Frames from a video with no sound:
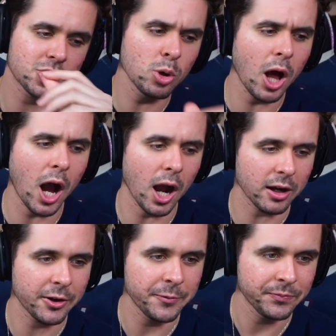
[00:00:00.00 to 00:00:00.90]
Shulock!
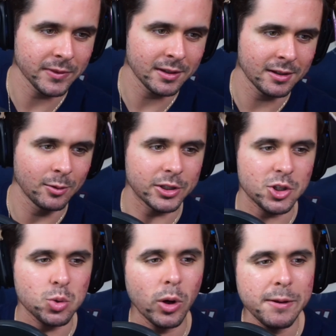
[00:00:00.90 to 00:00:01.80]
With the
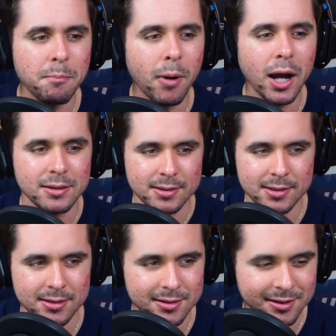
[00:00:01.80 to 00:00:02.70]
20
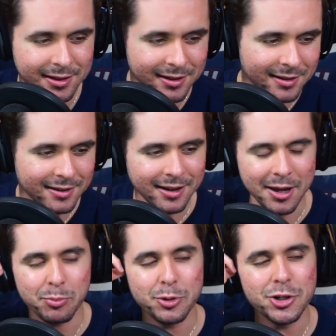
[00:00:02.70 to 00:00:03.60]
months. I
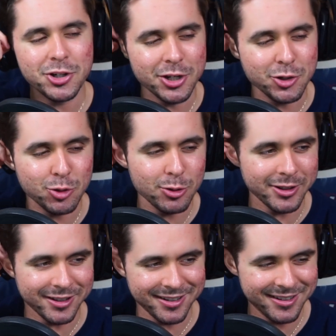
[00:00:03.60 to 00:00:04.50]
appreciate it
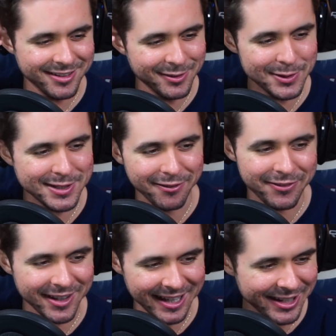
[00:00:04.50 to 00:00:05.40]
truly. What's up,
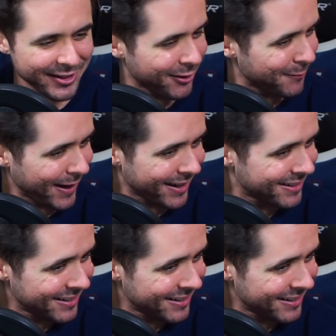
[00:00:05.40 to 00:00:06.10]
fella? How you doing, man?